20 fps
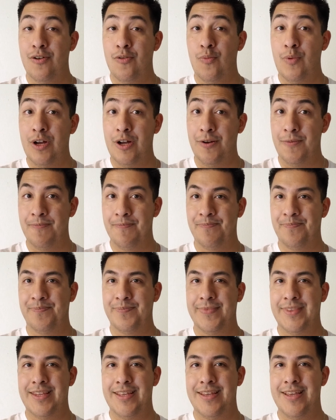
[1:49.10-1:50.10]
Well,
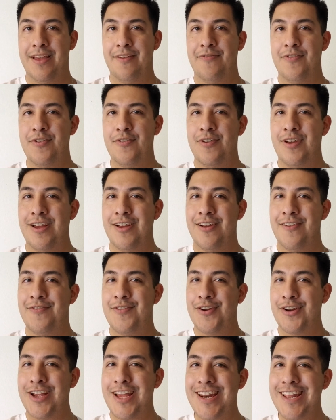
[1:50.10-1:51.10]
if
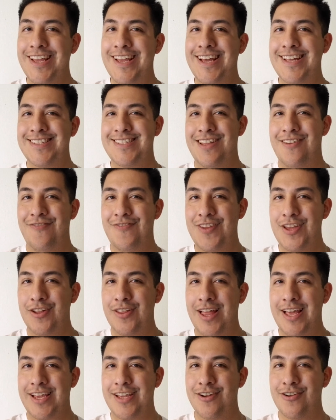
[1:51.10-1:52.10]
you're getting guests that feel
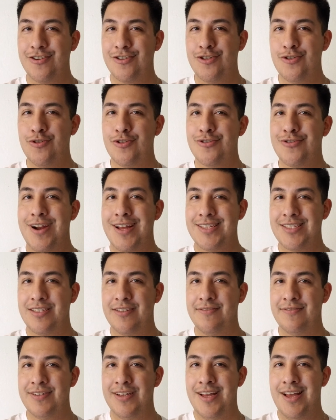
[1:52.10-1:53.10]
like you're too
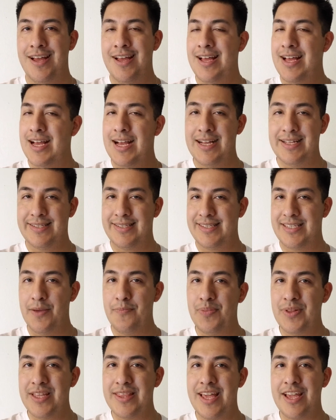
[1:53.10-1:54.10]
aggressive, it's
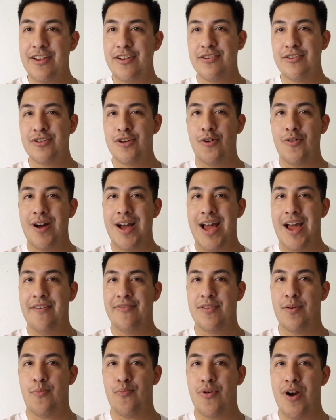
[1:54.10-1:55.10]
simply that you don't
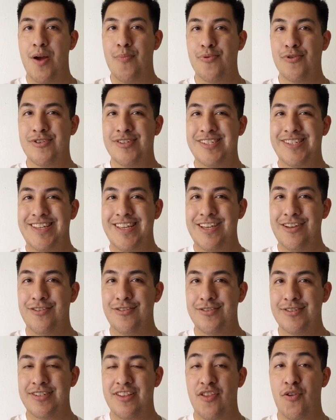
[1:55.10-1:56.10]
have the proper
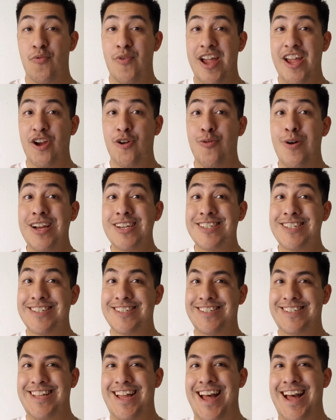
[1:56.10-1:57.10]
skills and the right
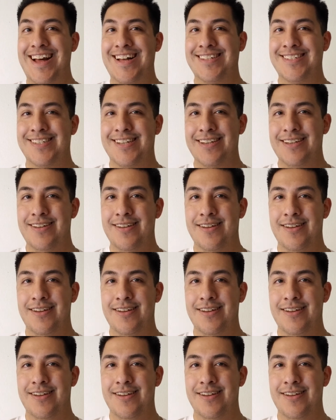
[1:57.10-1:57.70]
questions to ask